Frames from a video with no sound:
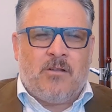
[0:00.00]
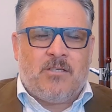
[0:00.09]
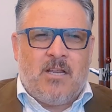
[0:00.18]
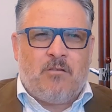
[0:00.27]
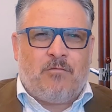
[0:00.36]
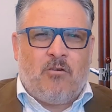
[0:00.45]

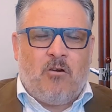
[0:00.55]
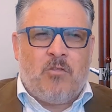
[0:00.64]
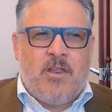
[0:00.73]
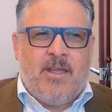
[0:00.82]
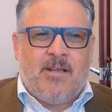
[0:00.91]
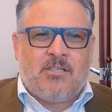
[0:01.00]
identify
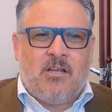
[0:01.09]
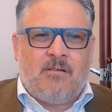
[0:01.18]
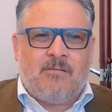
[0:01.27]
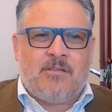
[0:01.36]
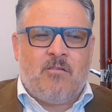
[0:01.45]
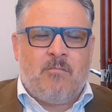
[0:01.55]
within
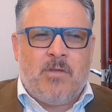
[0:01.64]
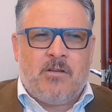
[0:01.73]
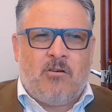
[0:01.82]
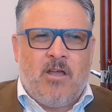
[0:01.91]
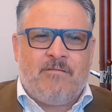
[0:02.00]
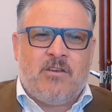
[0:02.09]
ourselves that the minute
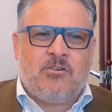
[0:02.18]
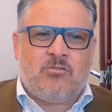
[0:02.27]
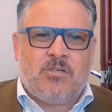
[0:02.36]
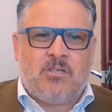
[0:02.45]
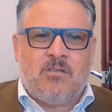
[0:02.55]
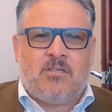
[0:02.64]
I have an
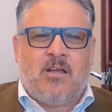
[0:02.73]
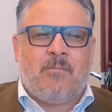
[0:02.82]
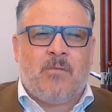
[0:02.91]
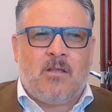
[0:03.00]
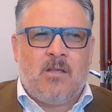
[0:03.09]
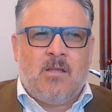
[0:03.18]
interest in
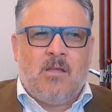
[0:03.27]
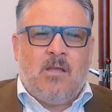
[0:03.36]
something,